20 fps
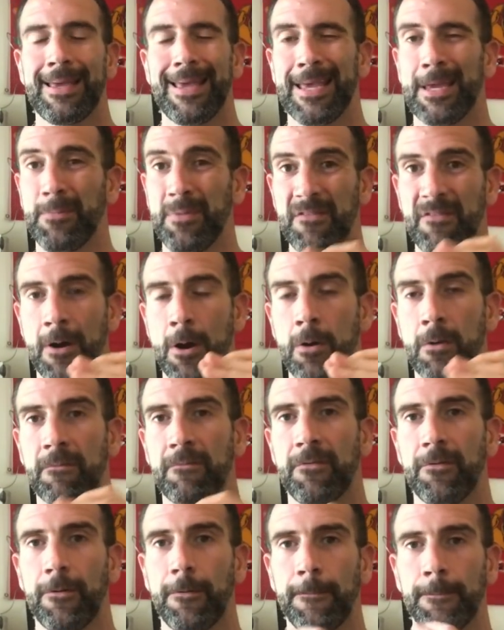it can be
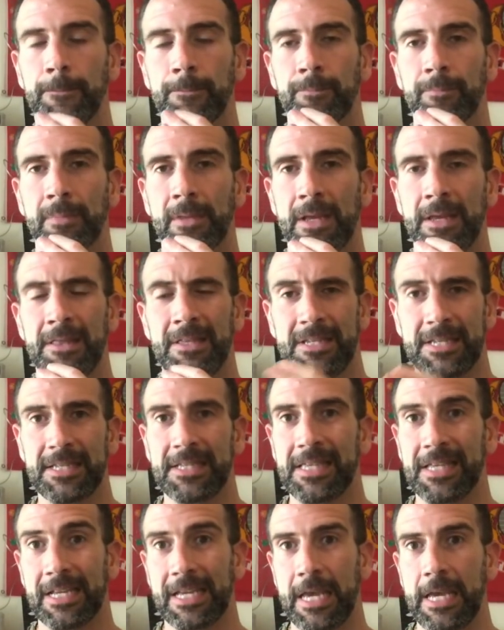harmful. And this
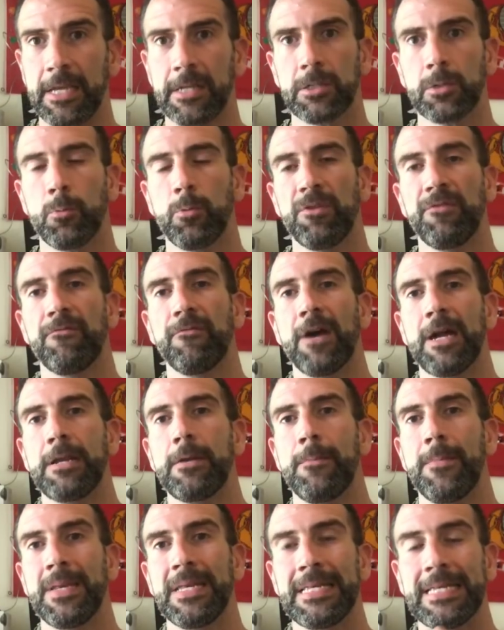is the case with
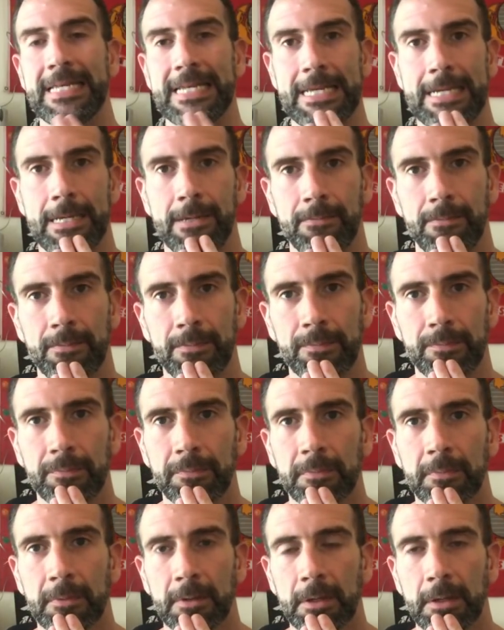vitamin D.
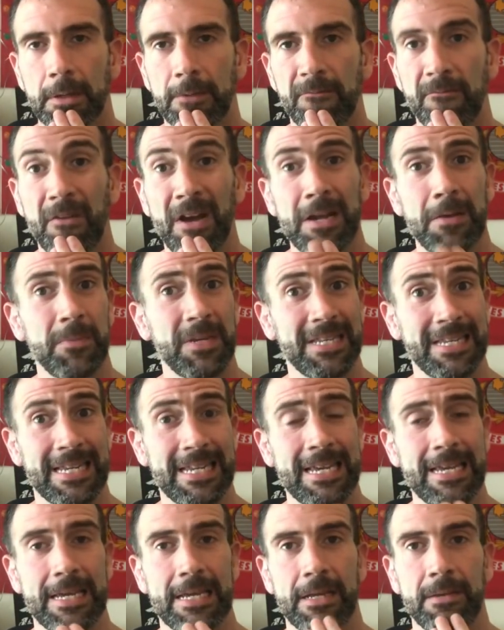Vitamin
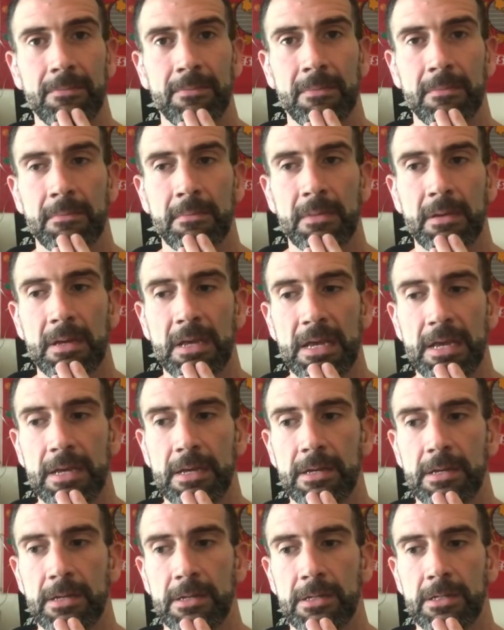D
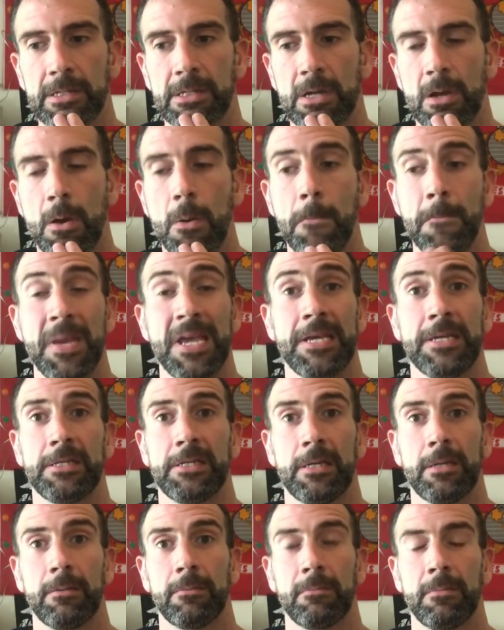is
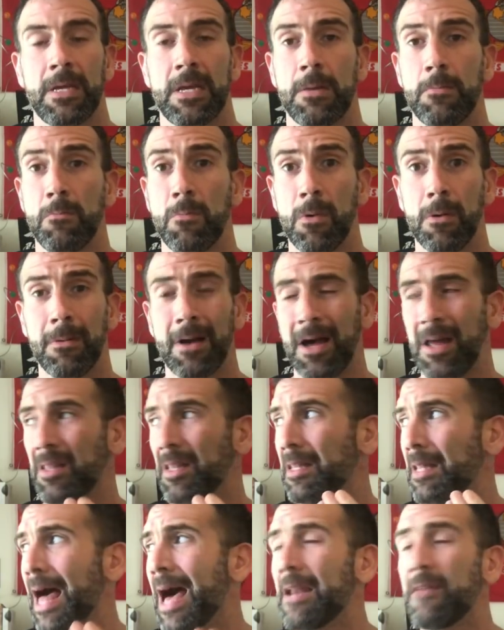amazing and a
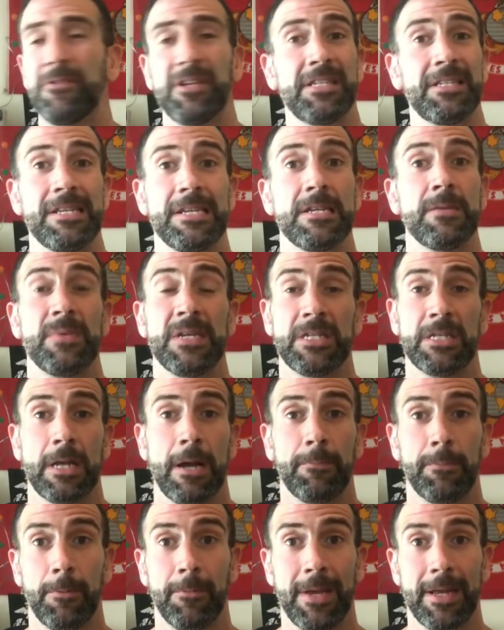lot of us need to be
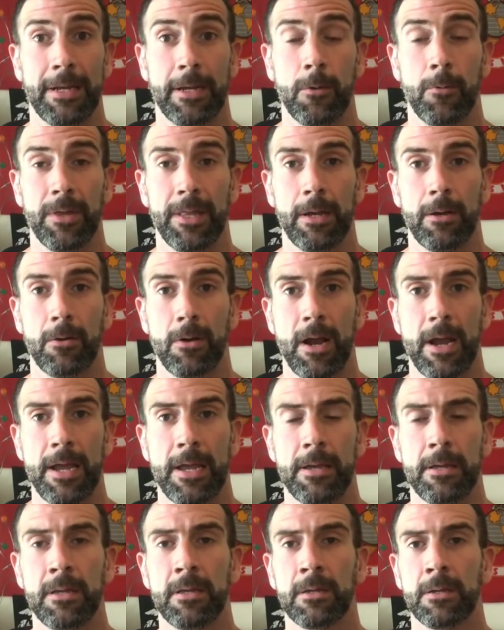supplementing with it,
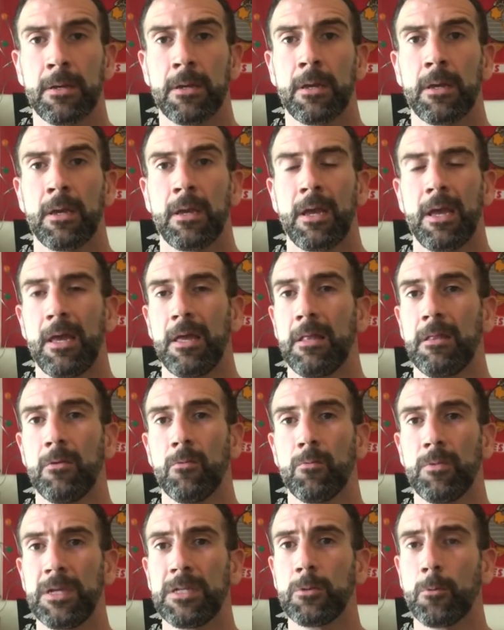right? And the
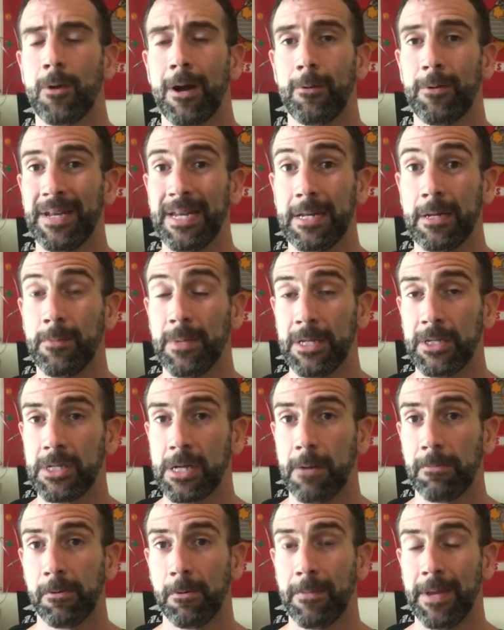reason why we need to be
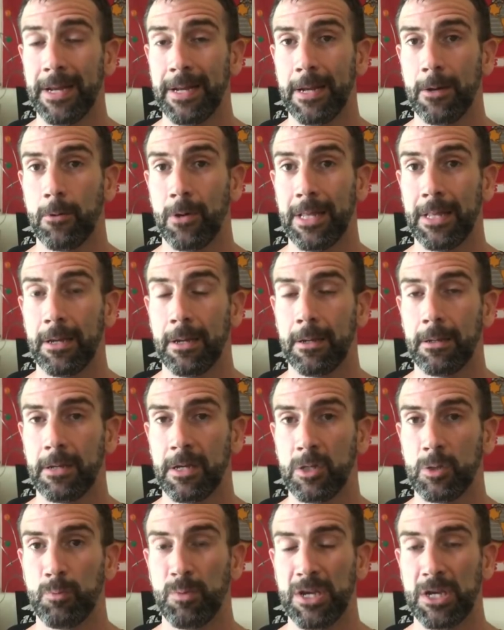supplementing with it
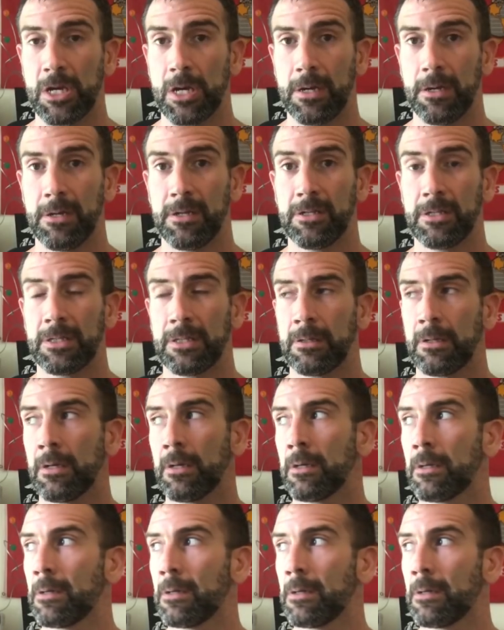is because